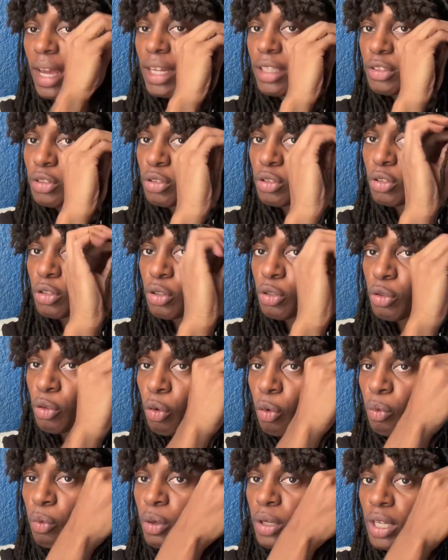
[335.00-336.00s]
So
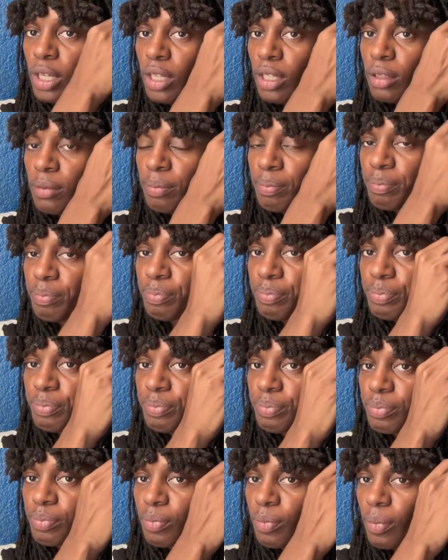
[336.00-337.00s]
as you're
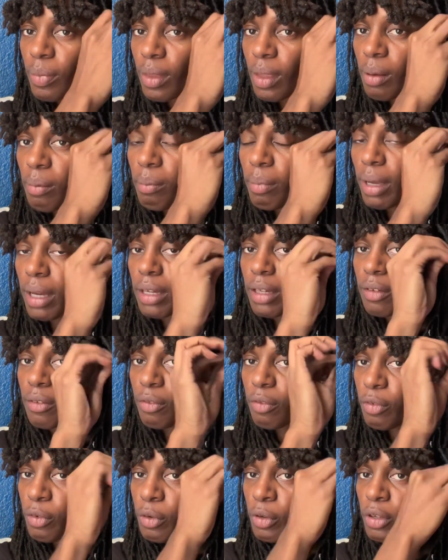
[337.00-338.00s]
going
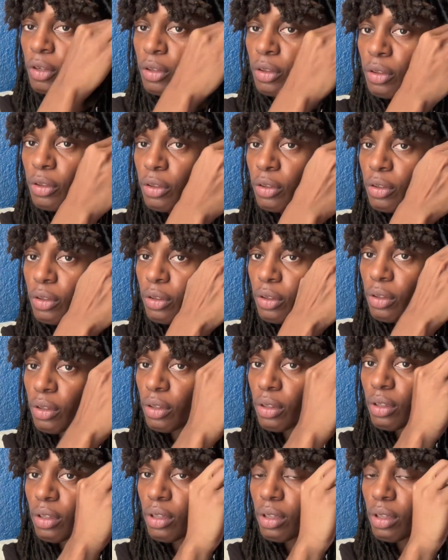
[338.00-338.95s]
back and forth,